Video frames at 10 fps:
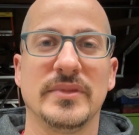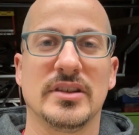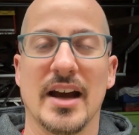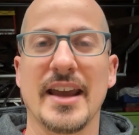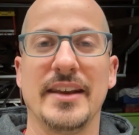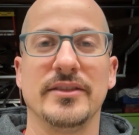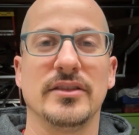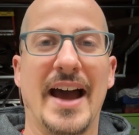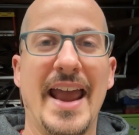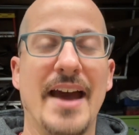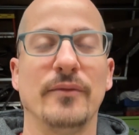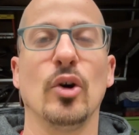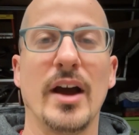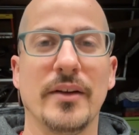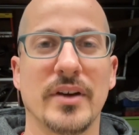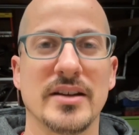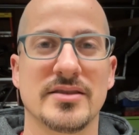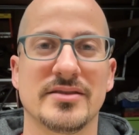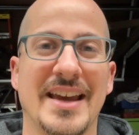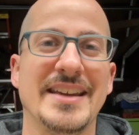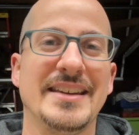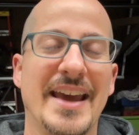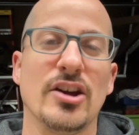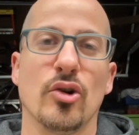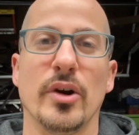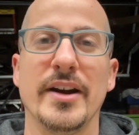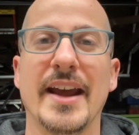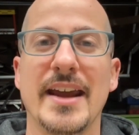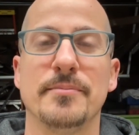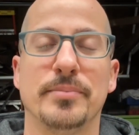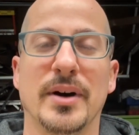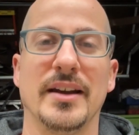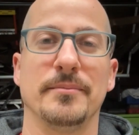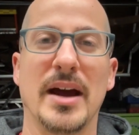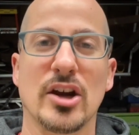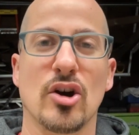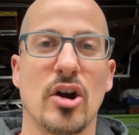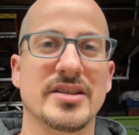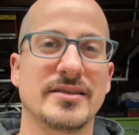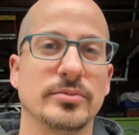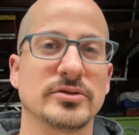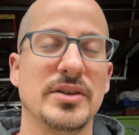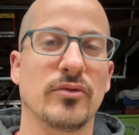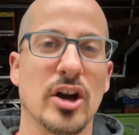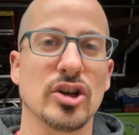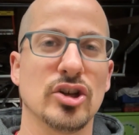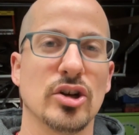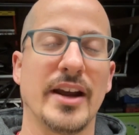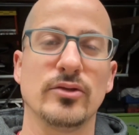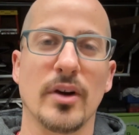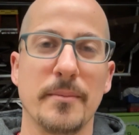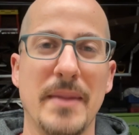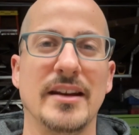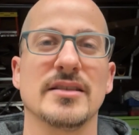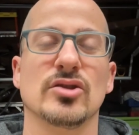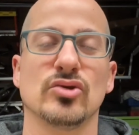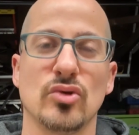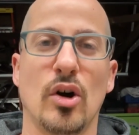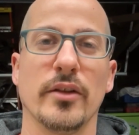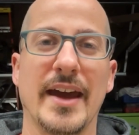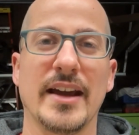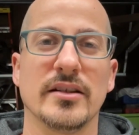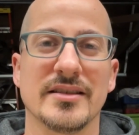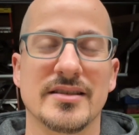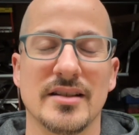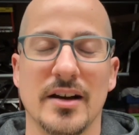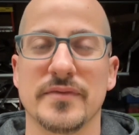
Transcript: Again, I have no evidence to say yay or nay, but my cars typically run good. I do the maintenance, do all that good stuff.